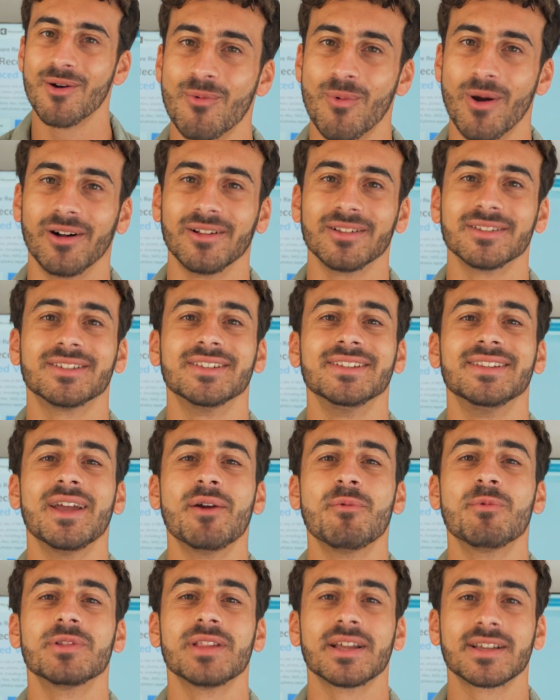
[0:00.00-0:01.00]
Well, today
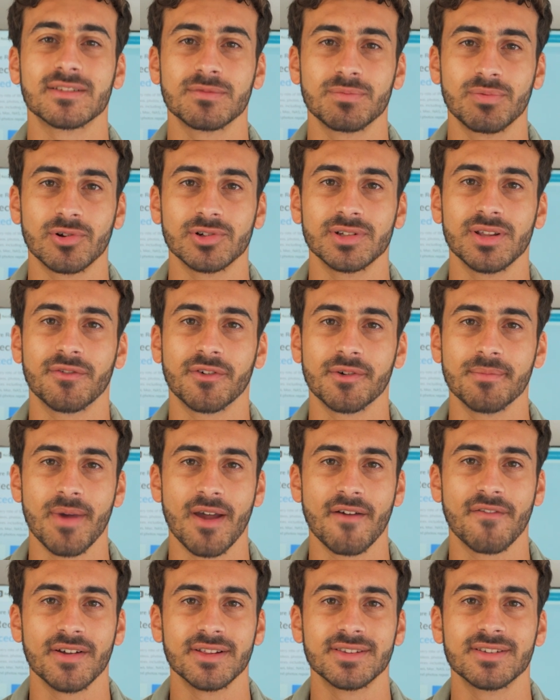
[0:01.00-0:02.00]
we'll explore different
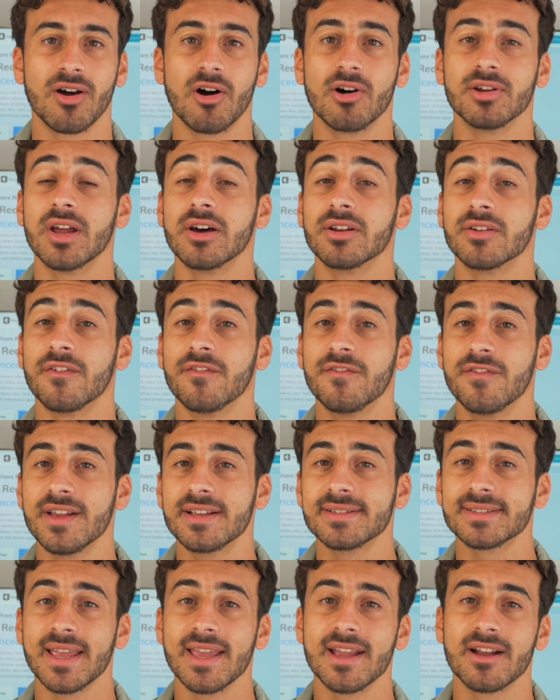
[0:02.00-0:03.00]
methods on how to
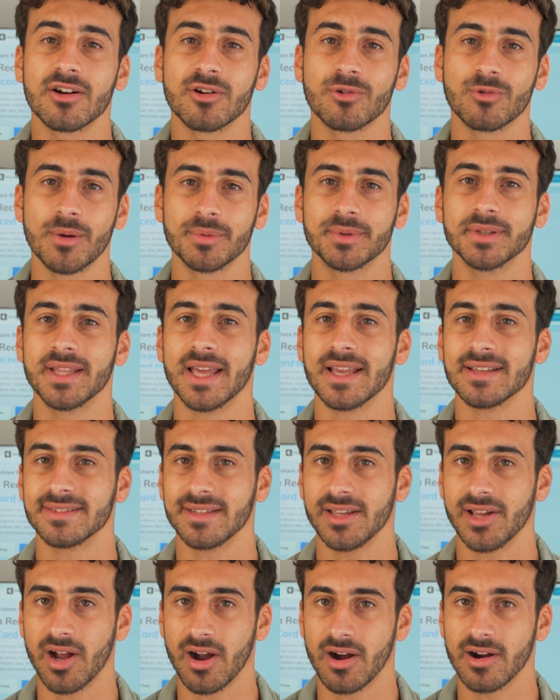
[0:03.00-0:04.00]
fix a corrupted S
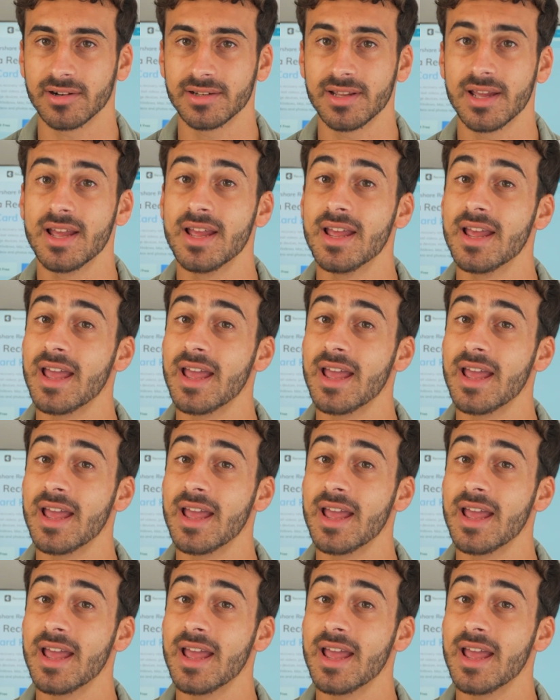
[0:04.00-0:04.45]
D card